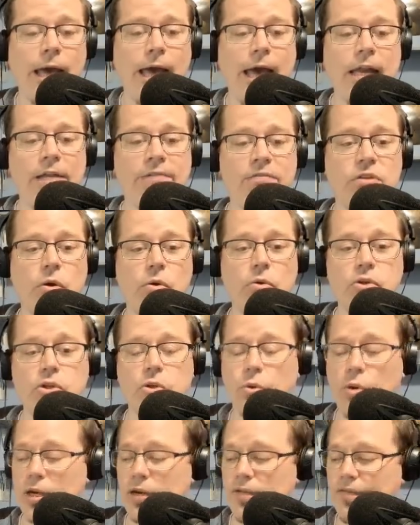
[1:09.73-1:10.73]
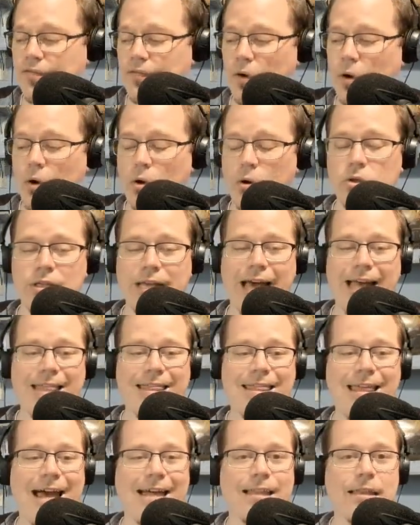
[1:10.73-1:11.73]
And if Dogecoin falls
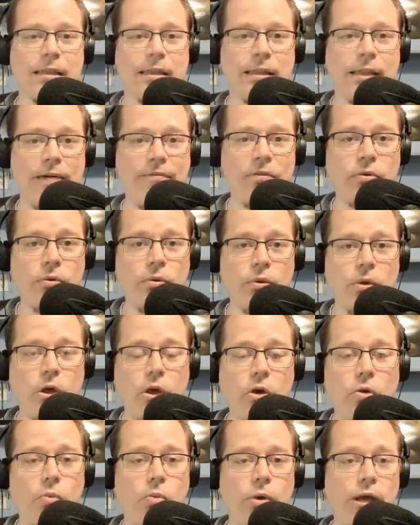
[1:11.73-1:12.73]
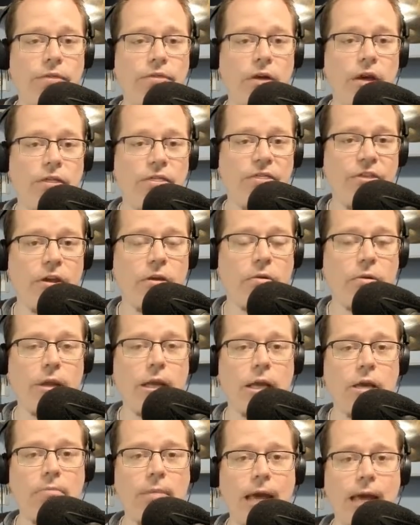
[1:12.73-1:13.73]
at that level with
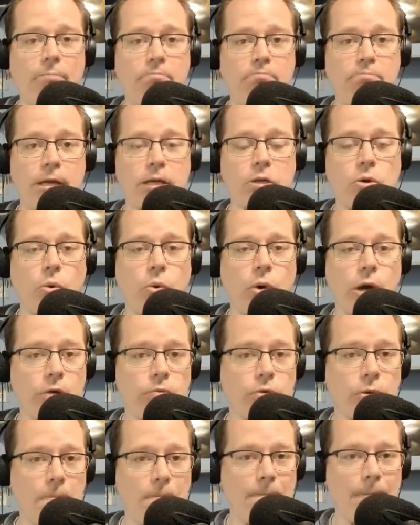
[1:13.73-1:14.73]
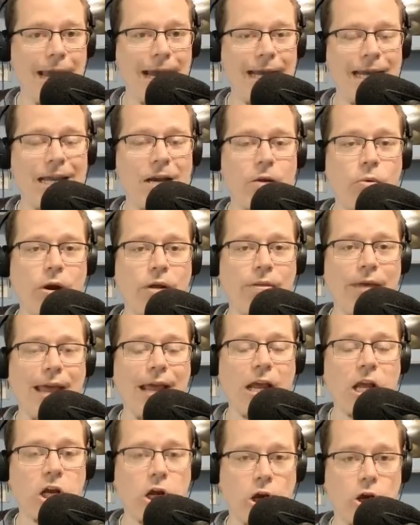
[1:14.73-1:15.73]
Ethereum and Bitcoin remaining where
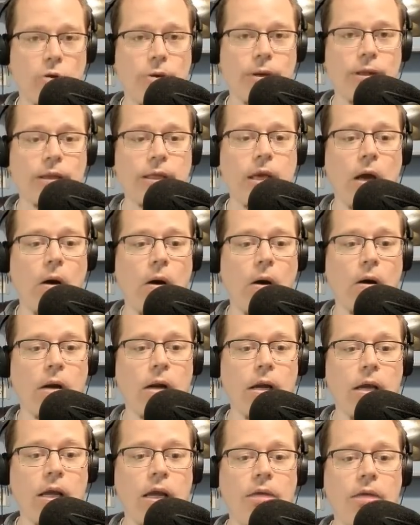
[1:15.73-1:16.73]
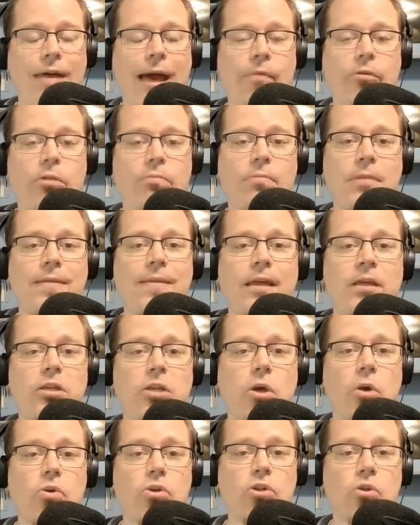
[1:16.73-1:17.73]
they currently are, that would mean that
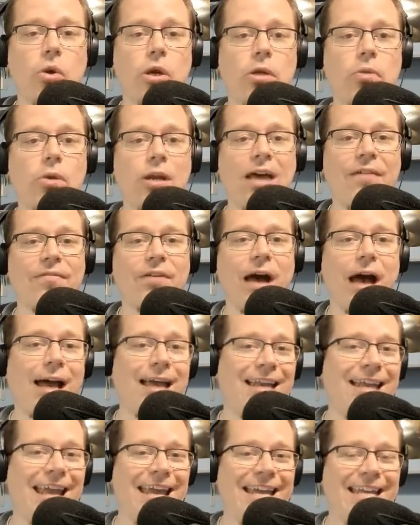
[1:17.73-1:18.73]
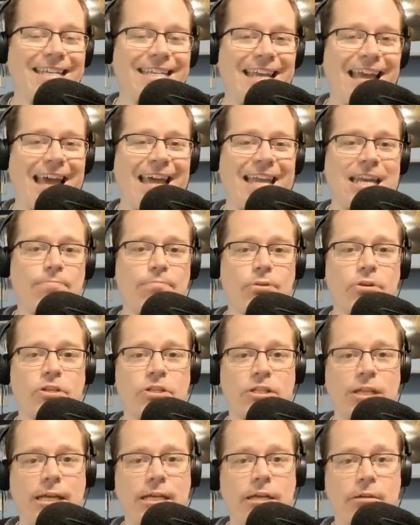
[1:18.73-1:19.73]
Dogecoin would have gotten a
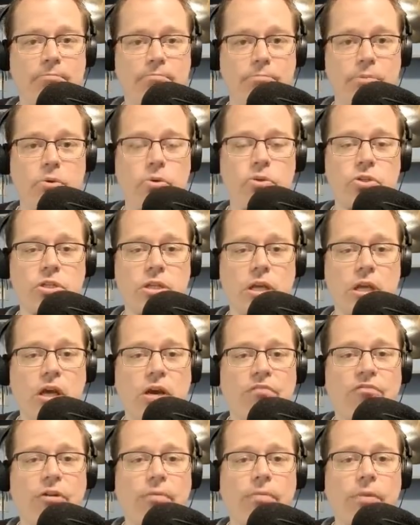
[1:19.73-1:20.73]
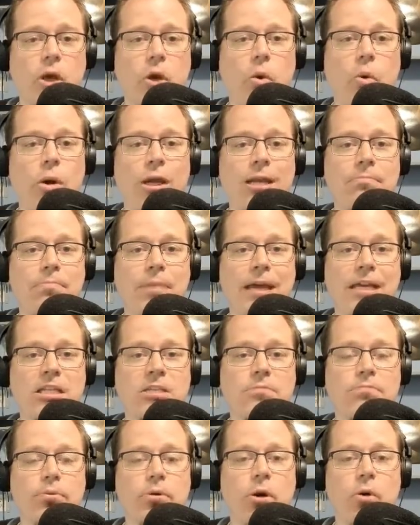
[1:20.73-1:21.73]
10% boost from the
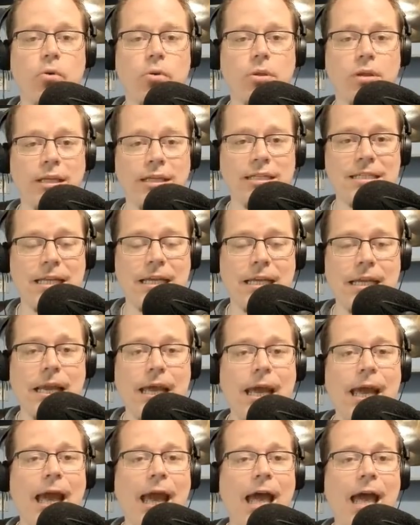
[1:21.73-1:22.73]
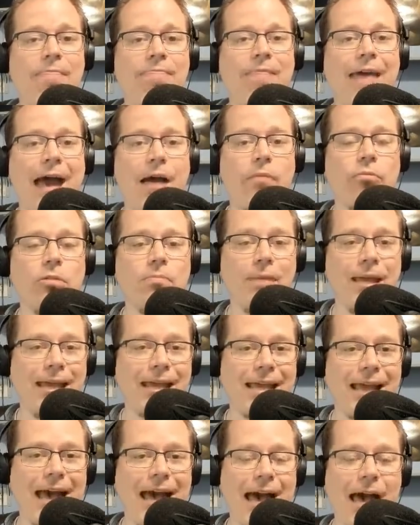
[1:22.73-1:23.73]
Coinbase Pro listing. And that would
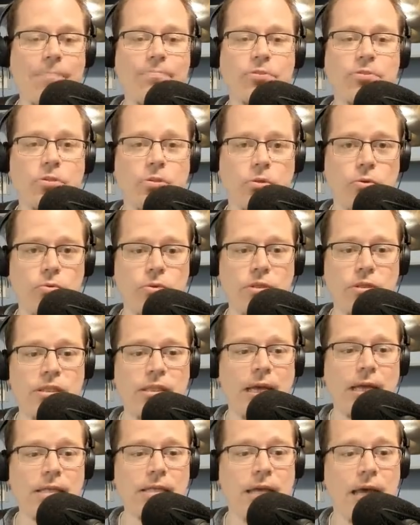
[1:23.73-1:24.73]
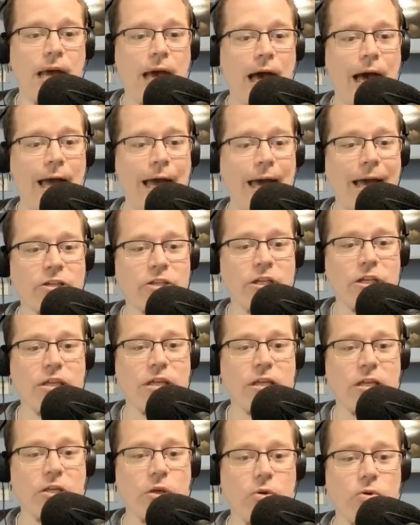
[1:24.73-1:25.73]
make absolute sense. I actually
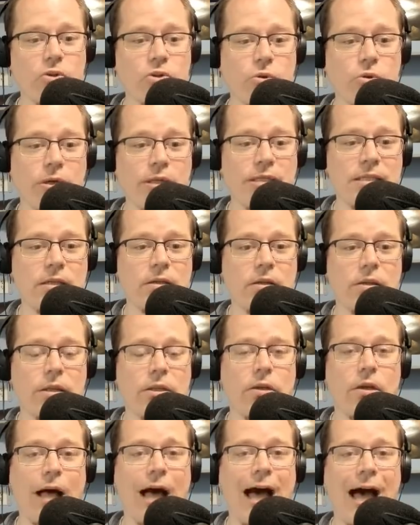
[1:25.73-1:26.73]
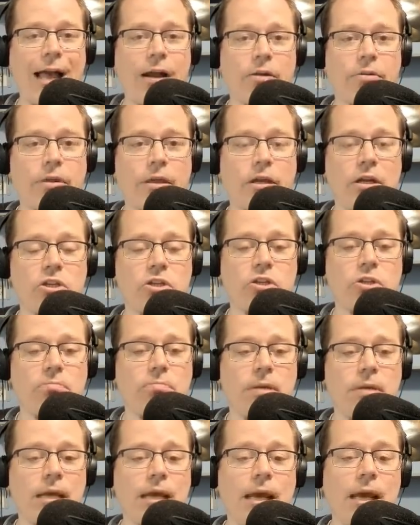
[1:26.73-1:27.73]
think Dogecoin's still a little higher than it should
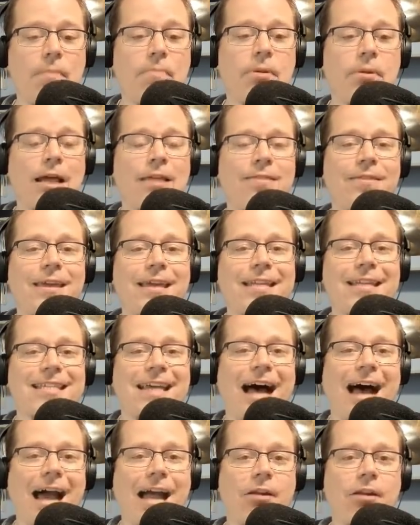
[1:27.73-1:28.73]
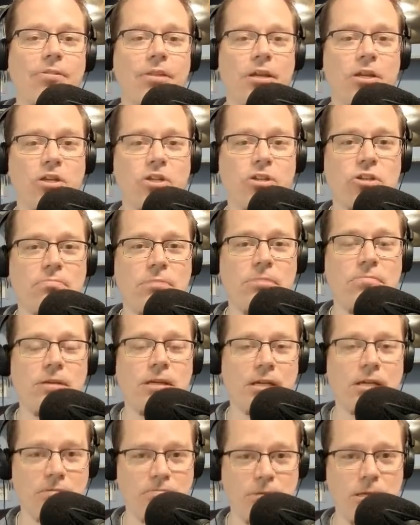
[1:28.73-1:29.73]
be, but I think it's higher than it should be
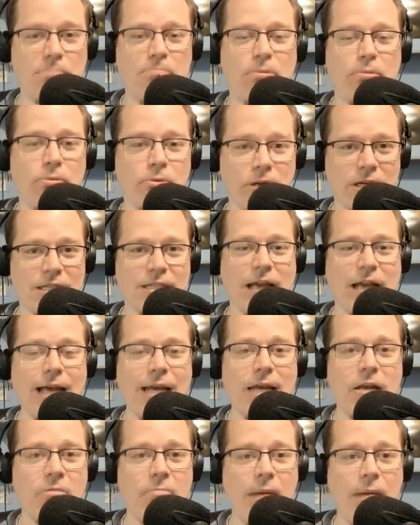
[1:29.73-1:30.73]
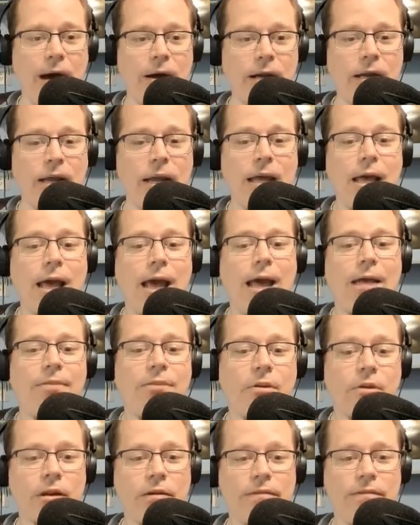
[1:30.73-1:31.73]
because people are excited about it and
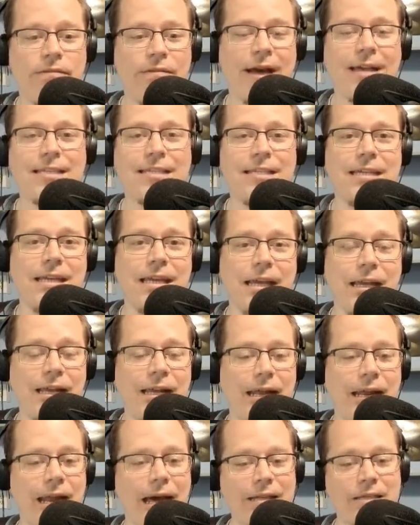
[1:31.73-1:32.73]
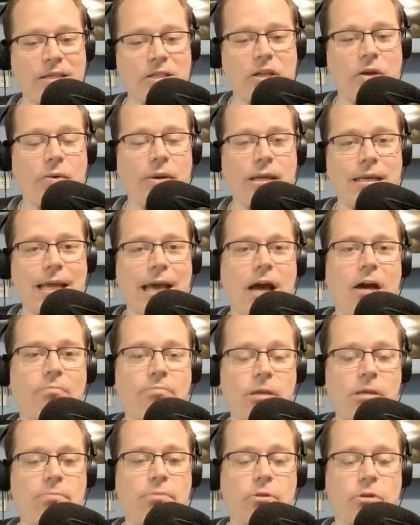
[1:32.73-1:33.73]
they're investing in it. And as it's it's going down,
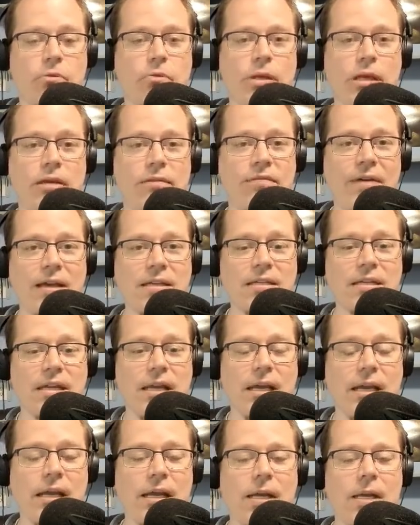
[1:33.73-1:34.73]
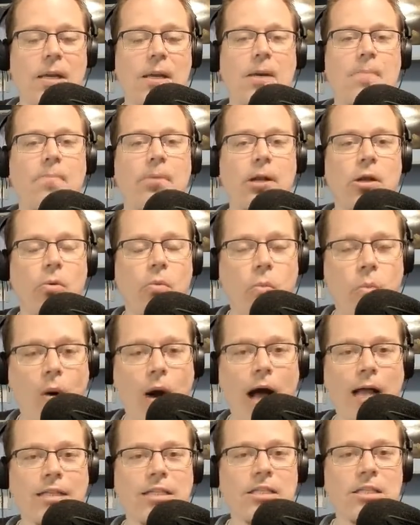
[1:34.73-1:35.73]
people are reinvesting in it, but it
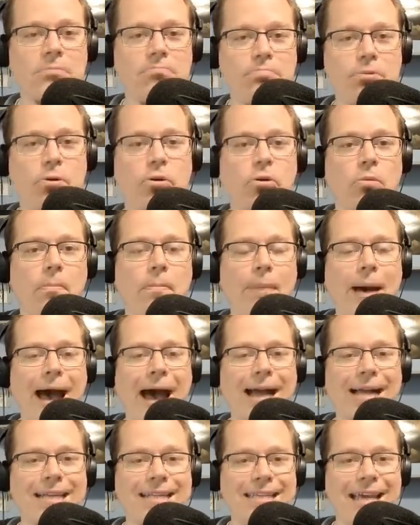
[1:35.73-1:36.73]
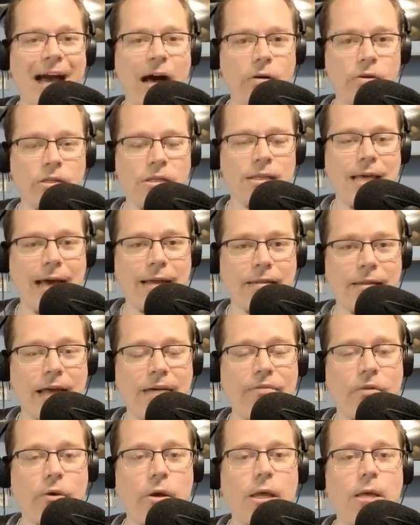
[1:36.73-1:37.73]
wants to pull back down to that
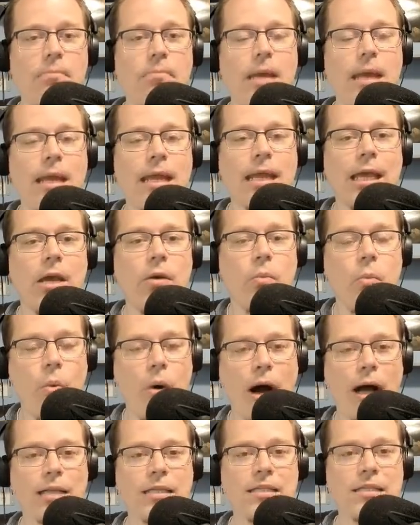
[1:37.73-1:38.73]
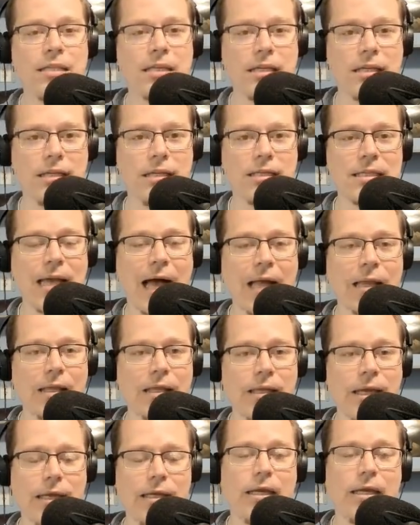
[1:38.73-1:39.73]
level, meaning it wants to
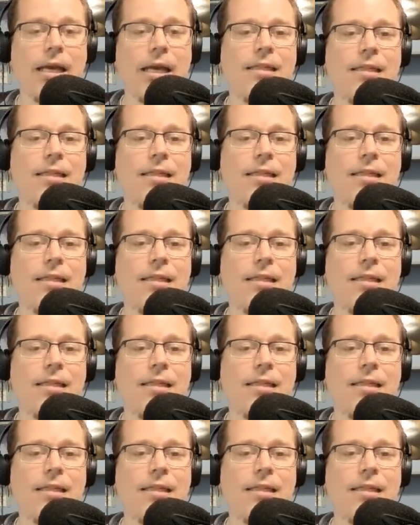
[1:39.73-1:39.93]
consolidate.